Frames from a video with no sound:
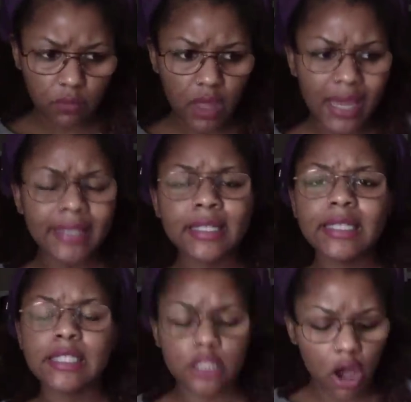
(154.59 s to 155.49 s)

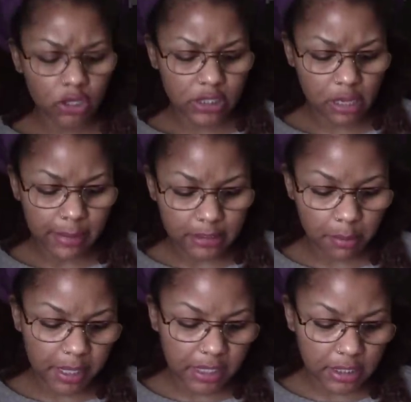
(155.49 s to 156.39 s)
Annalise talks to him at the
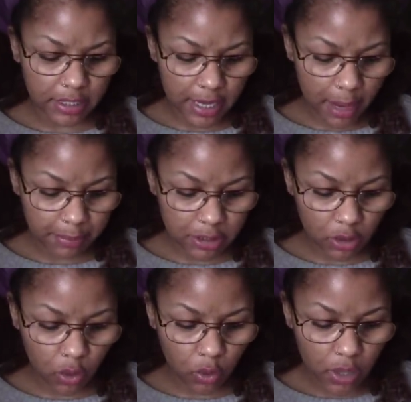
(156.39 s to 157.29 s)
beginning of the
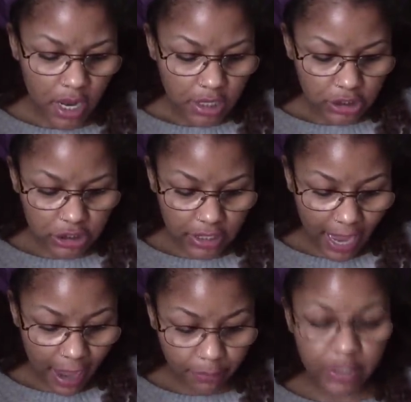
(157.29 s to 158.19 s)
episode, she
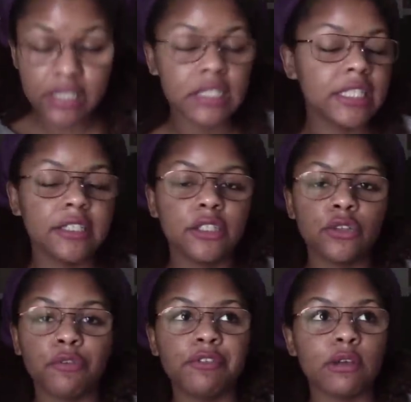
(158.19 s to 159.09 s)
obviously,
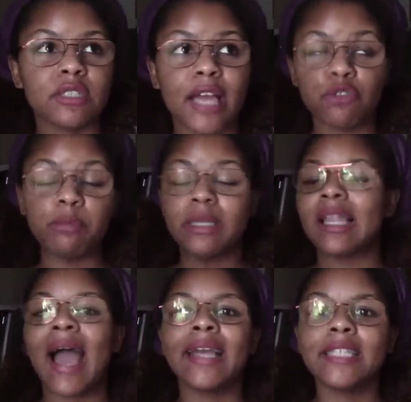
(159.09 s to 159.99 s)
feels like you've been
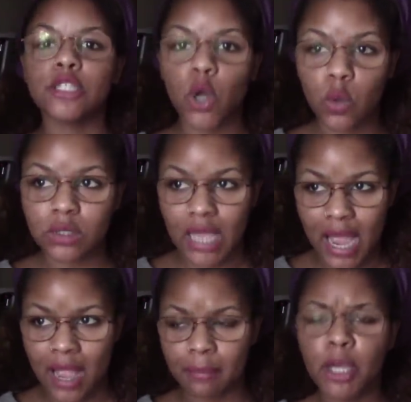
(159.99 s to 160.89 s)
lying this whole
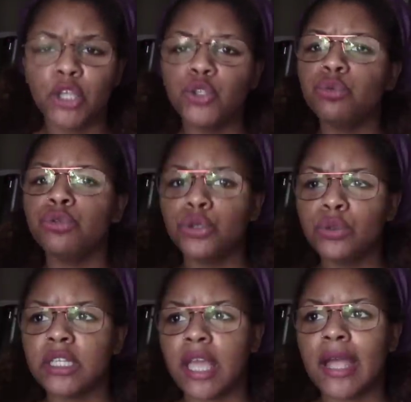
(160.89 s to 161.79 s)
time. You knew
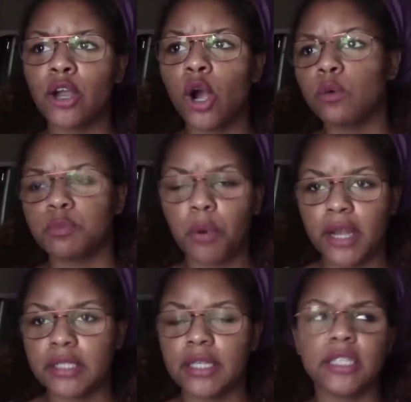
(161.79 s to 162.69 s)
that that girl was
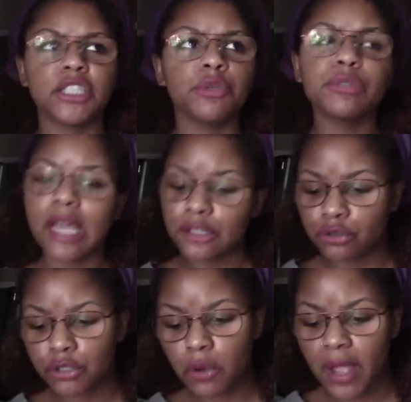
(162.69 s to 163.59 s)
pregnant. And she was like,
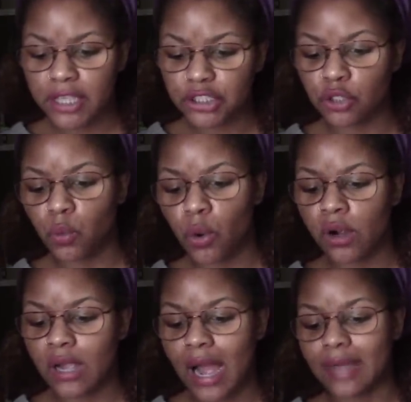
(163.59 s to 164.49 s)
your ass should have wore
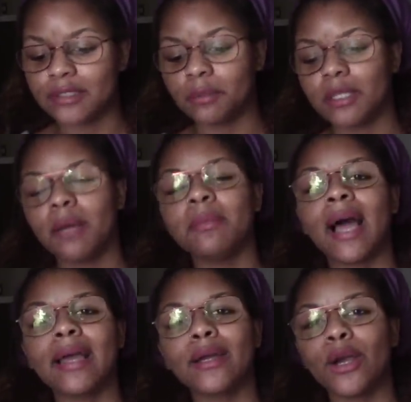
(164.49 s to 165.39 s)
a condom. And I'm
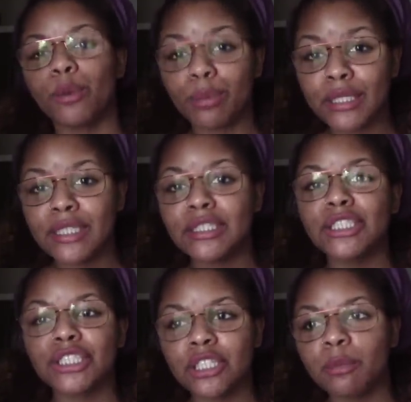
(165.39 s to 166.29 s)
like, girl, please. He
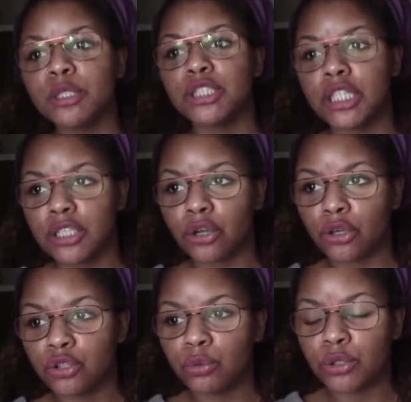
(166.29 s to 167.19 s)
shouldn't have been cheating
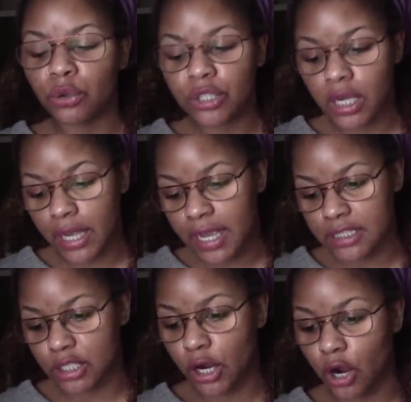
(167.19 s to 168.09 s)
on you with no young
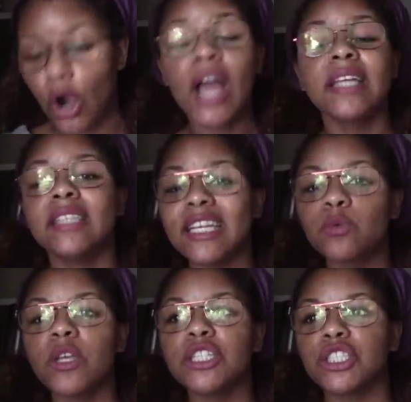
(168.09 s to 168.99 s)
ass girl. That's
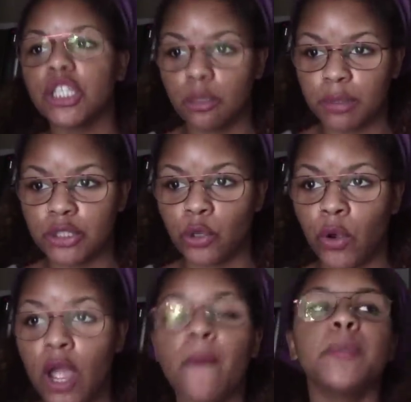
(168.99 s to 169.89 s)
what he shouldn't have been
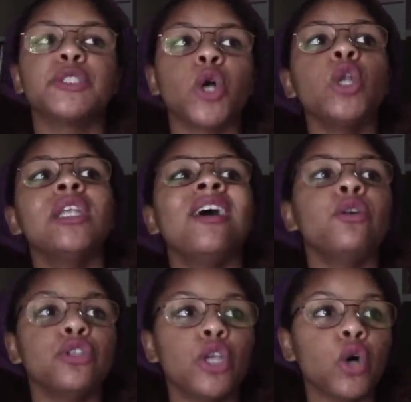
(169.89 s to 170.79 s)
doing. But your
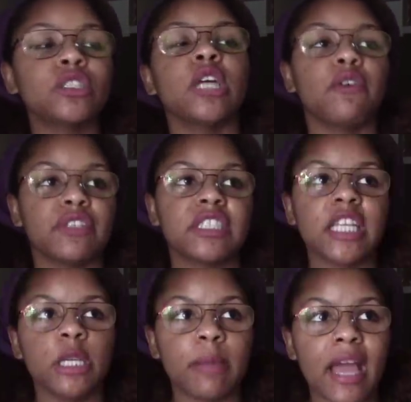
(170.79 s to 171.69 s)
low
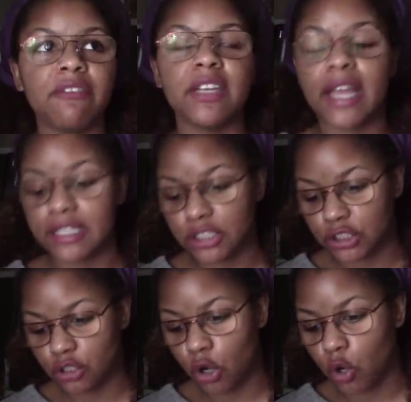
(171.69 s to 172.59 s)
self-esteem having ass
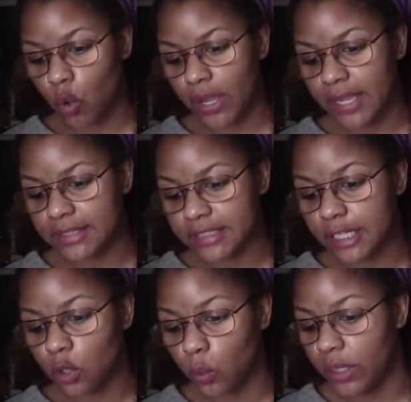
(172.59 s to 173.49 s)
just gonna go ahead and
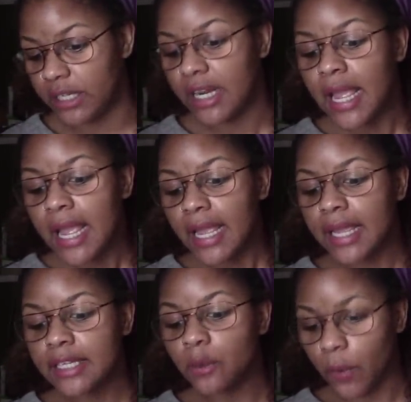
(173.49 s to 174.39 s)
deal with it.
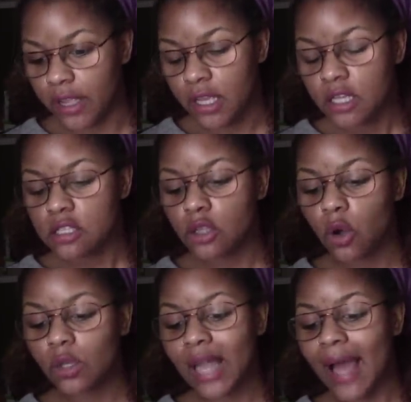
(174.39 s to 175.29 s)
Anyway,
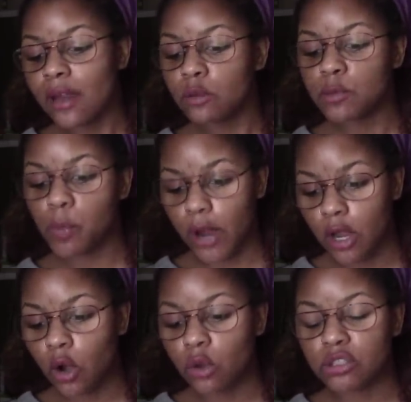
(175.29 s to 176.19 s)
so Lila was
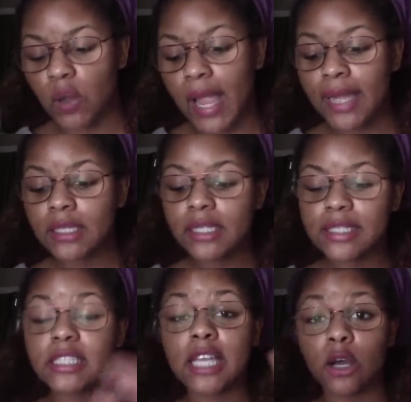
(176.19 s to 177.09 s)
preggo. So
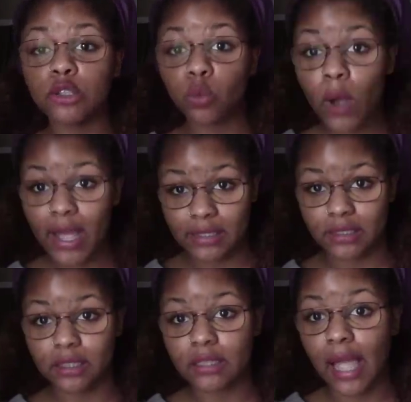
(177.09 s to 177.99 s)
Annalise tells
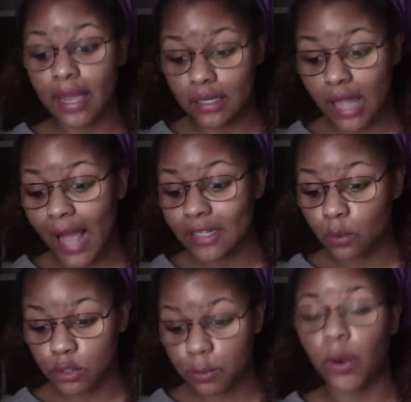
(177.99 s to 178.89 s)
Wes that Lila
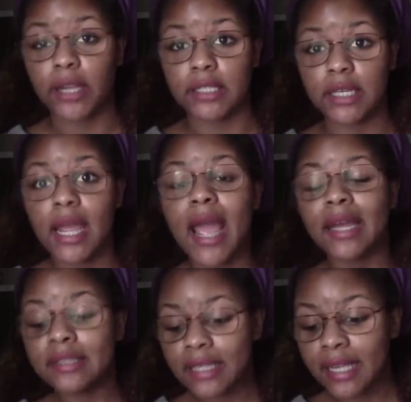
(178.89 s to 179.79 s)
was pregnant.
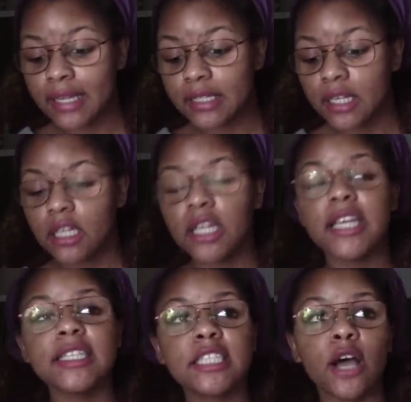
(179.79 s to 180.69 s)
And then
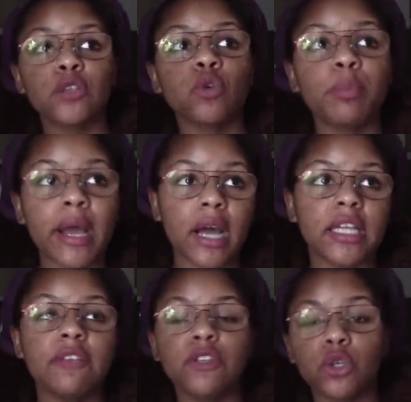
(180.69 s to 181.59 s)
he tells Rebecca,
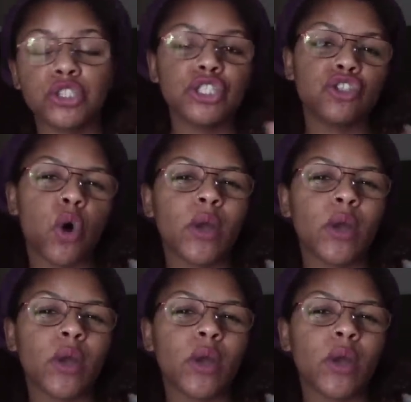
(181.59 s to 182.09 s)
even though she told